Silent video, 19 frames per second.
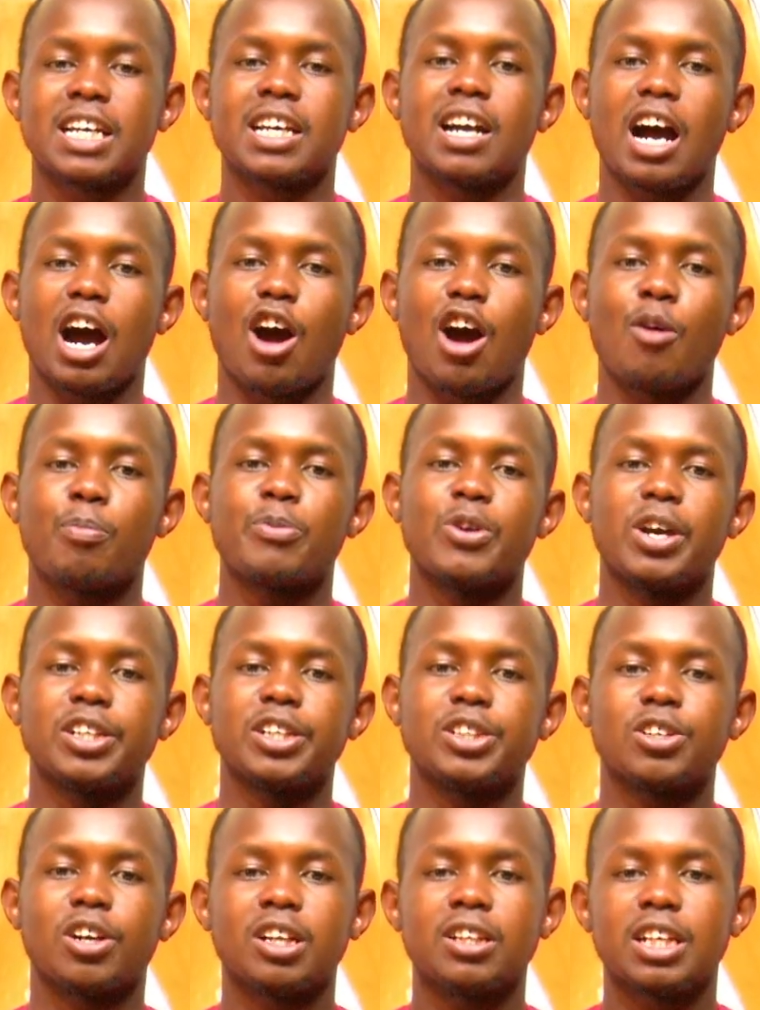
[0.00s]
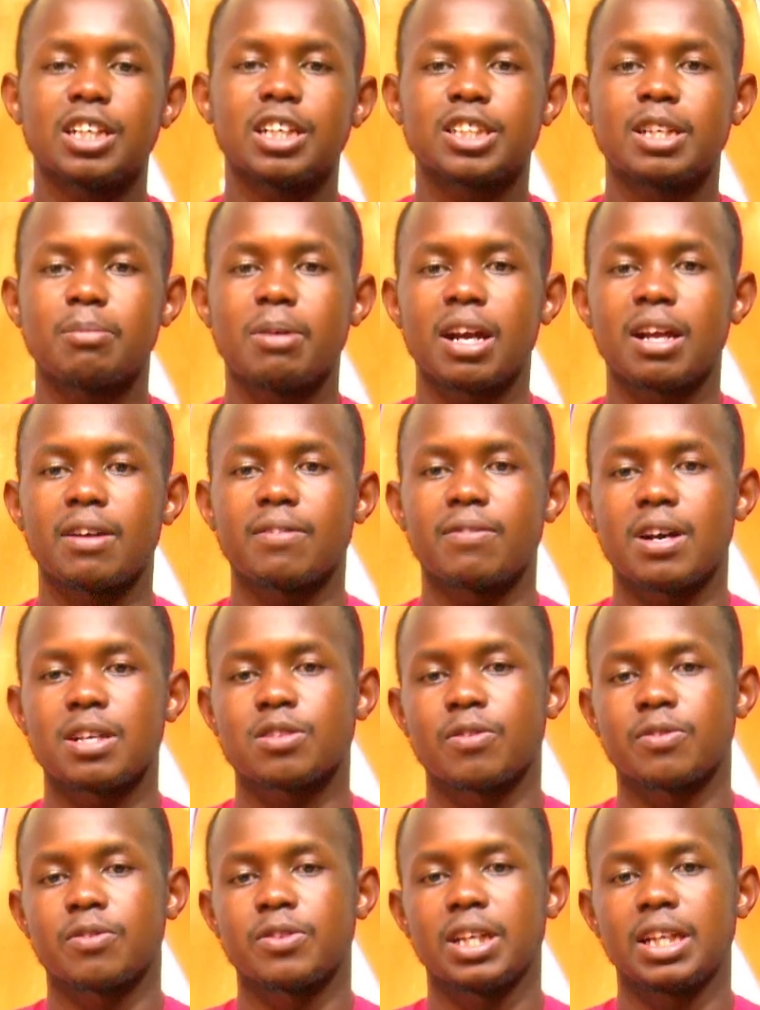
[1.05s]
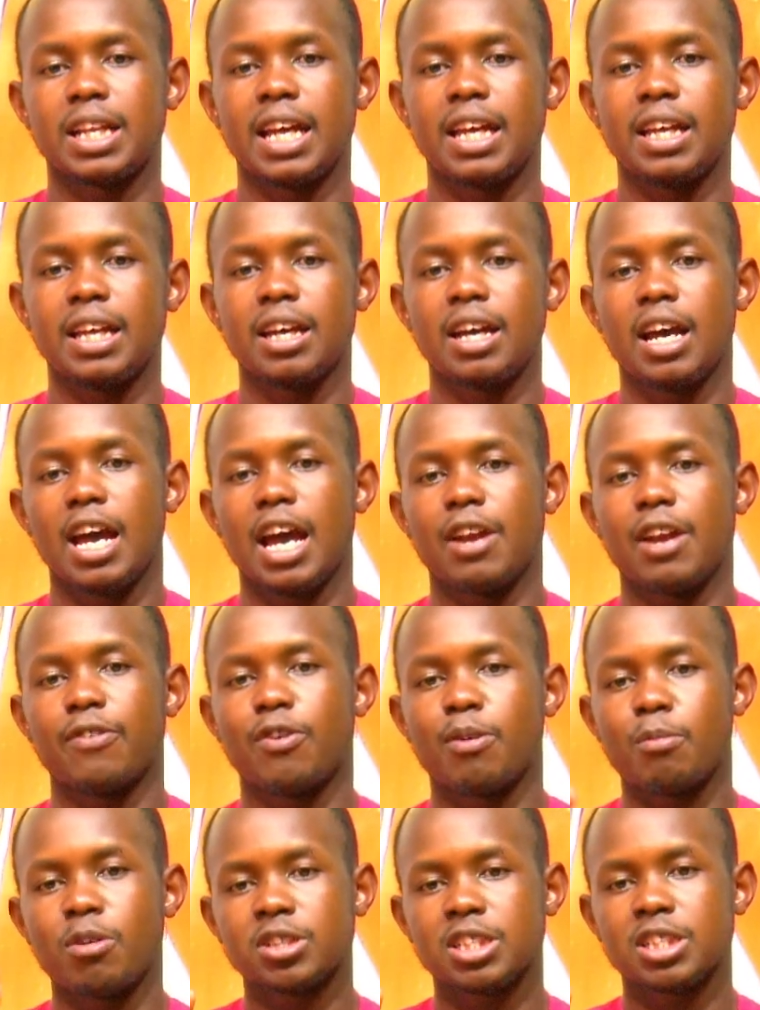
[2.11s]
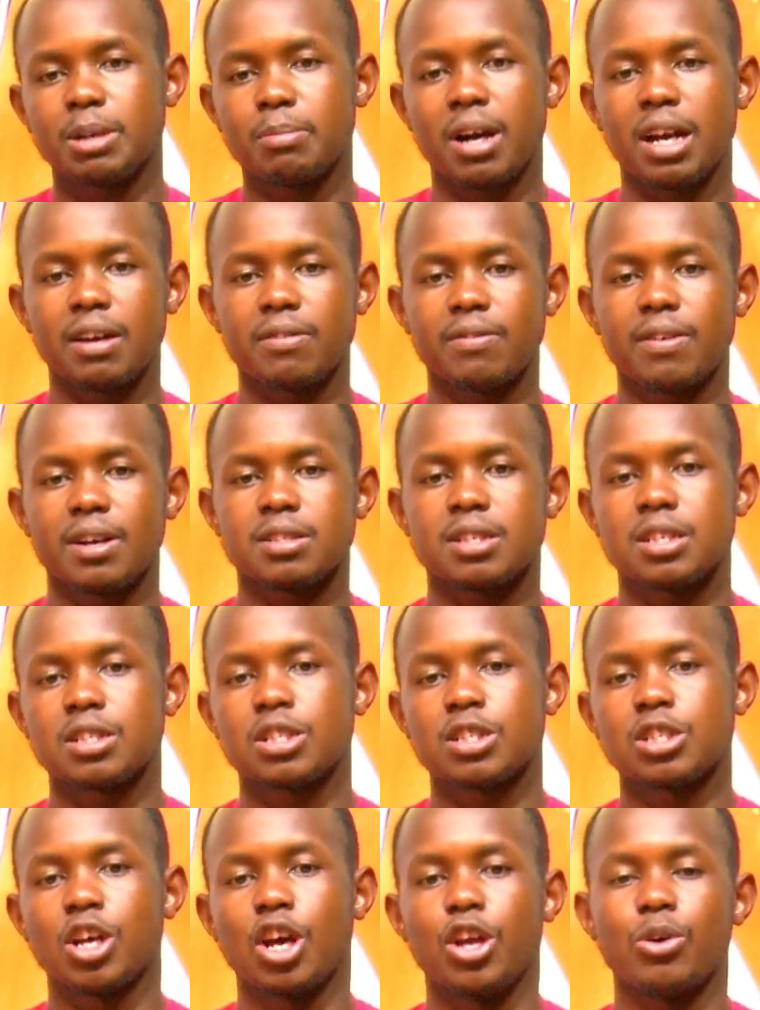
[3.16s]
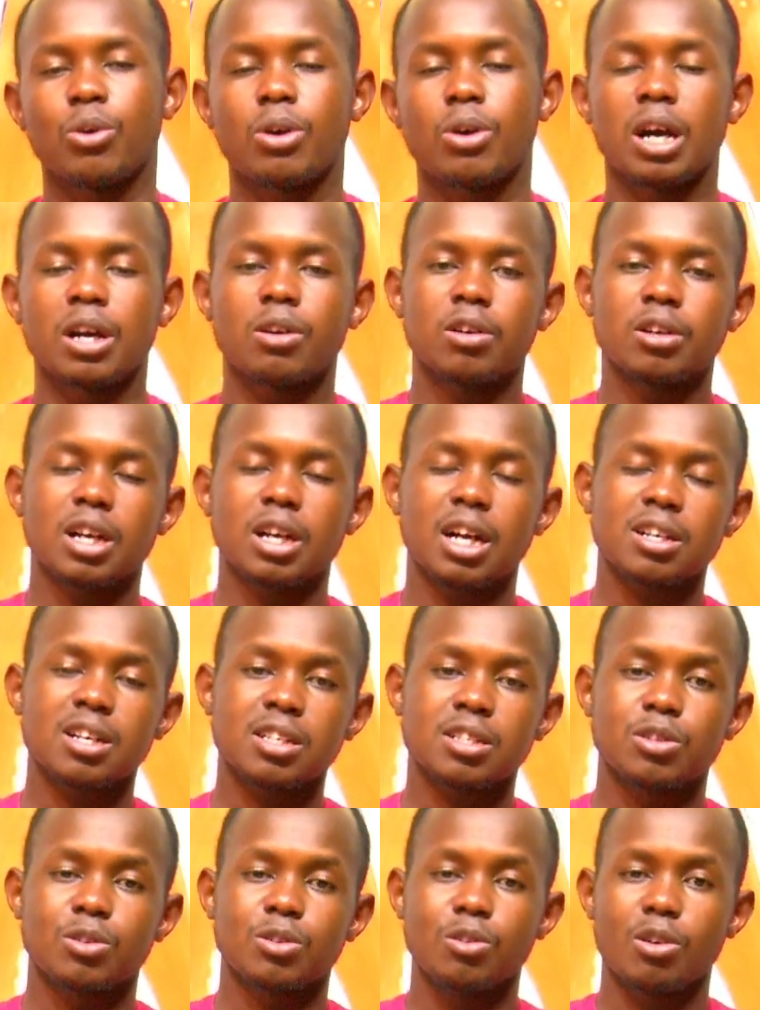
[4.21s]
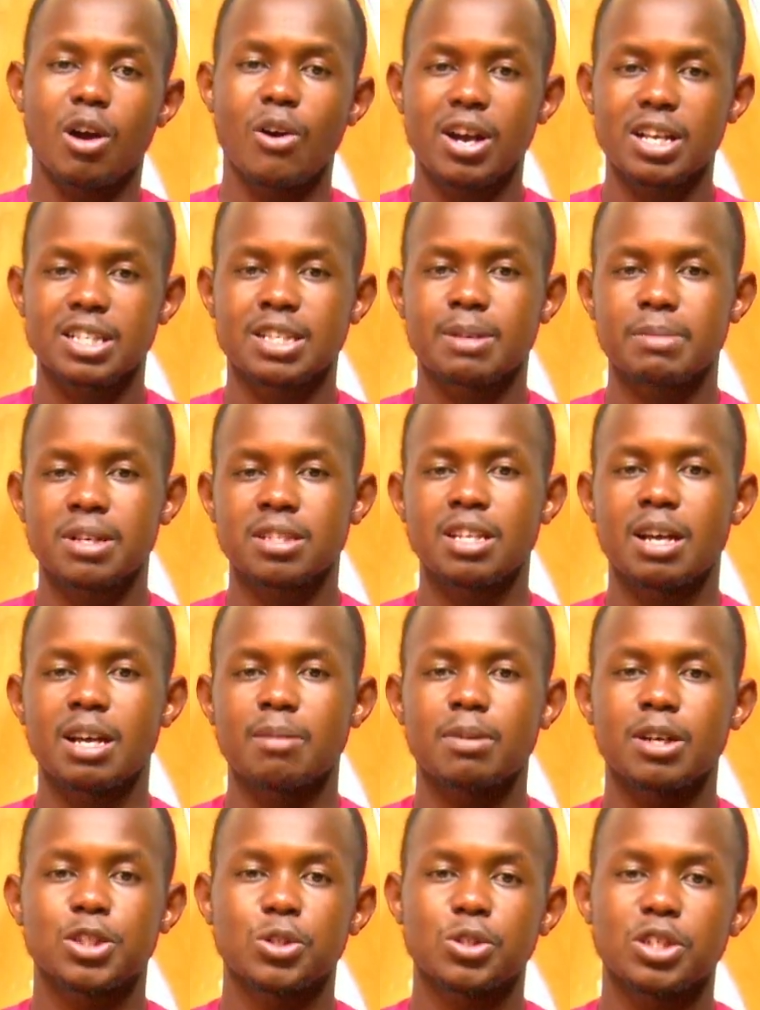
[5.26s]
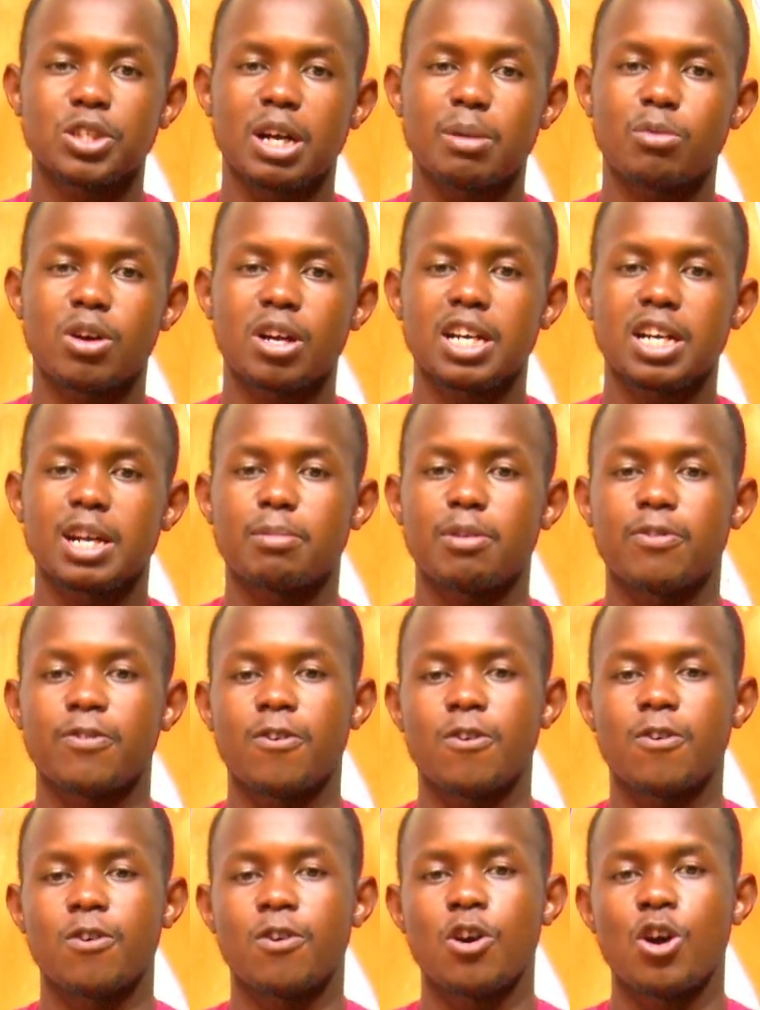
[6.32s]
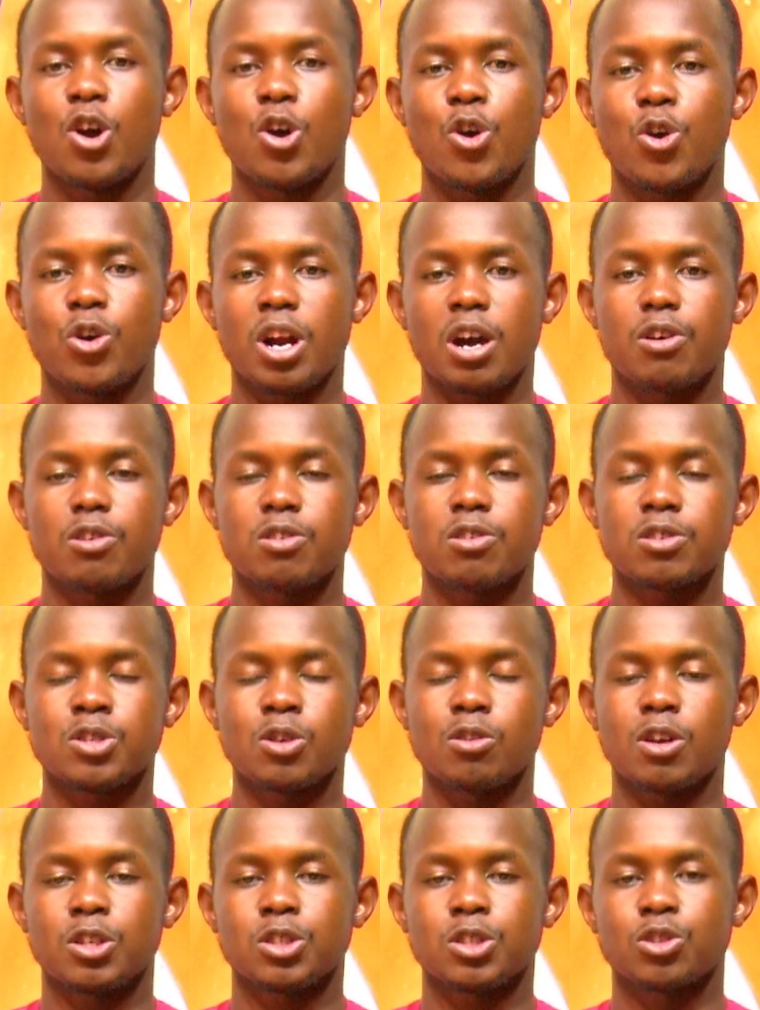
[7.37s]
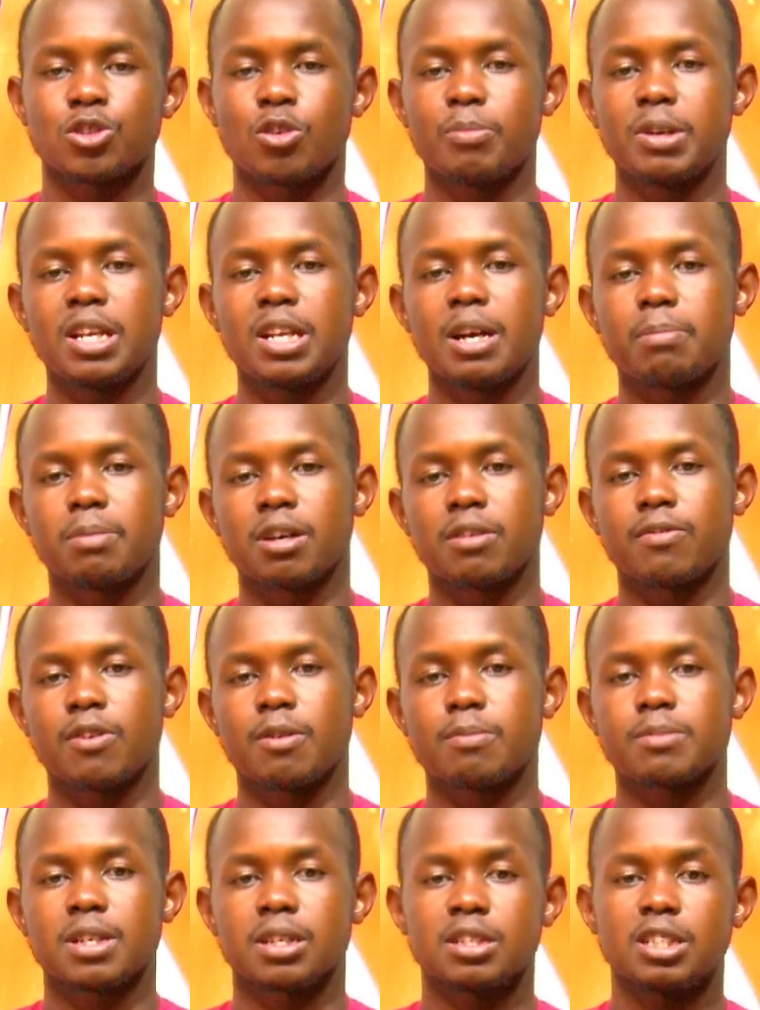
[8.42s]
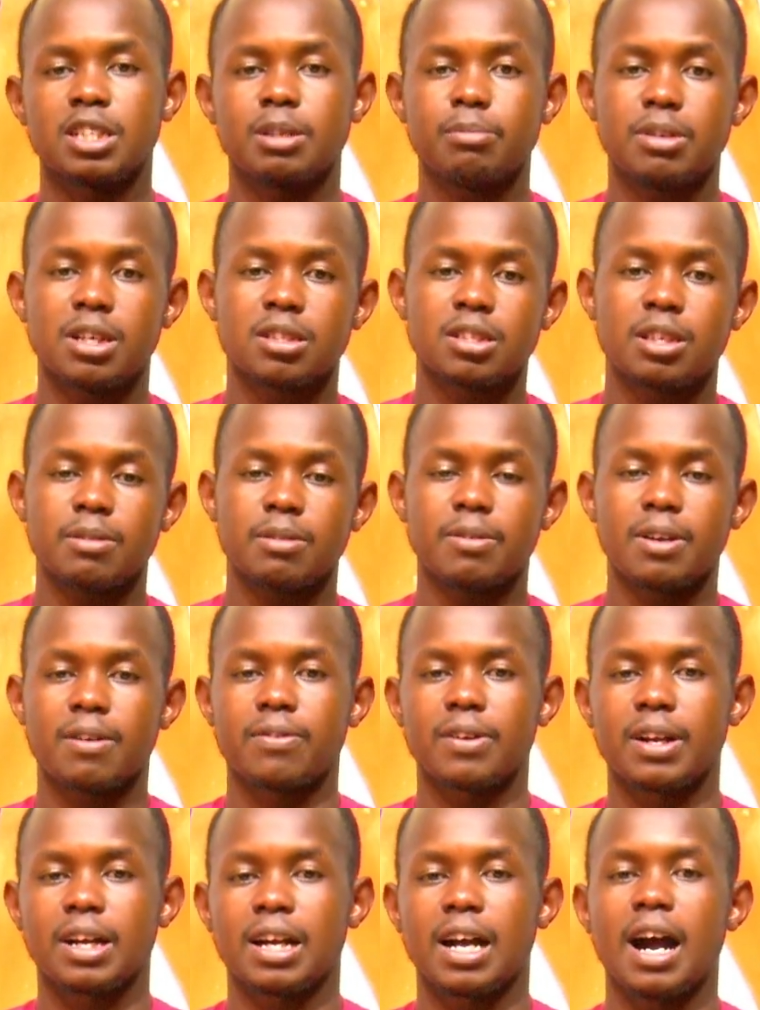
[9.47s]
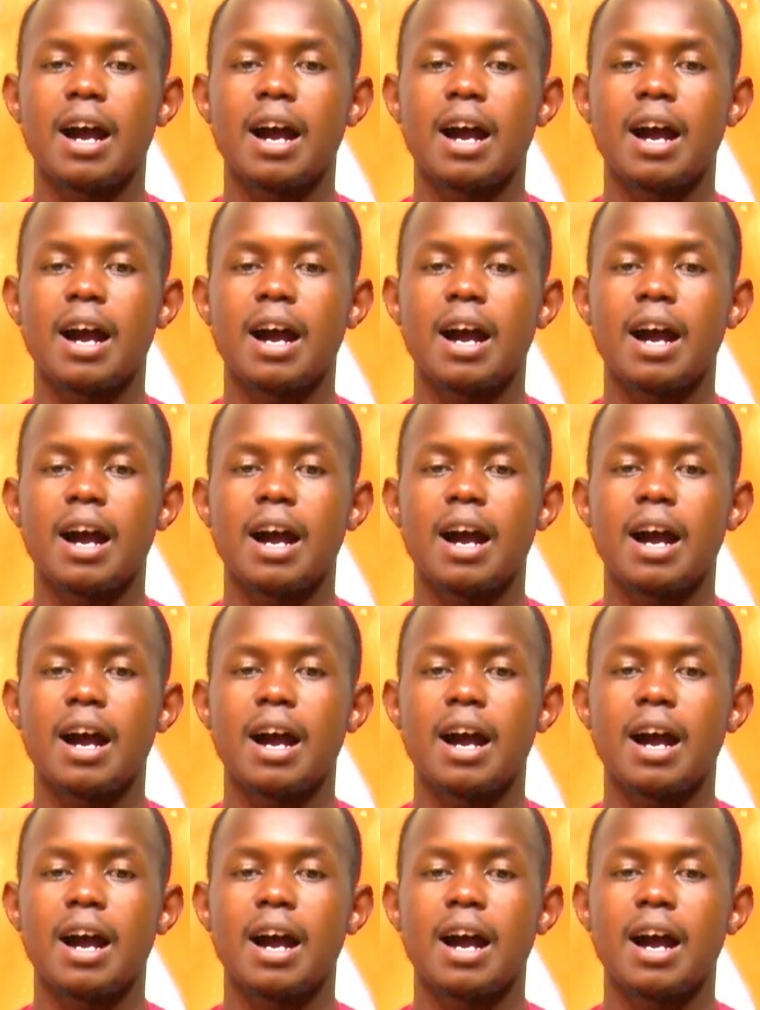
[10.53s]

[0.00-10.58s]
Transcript: I hope you enjoyed the shimmering verse of the day. And for more shimmering verses, you can contact us through our SMS number 21144 or across all our social media platforms at GBS TV Africa.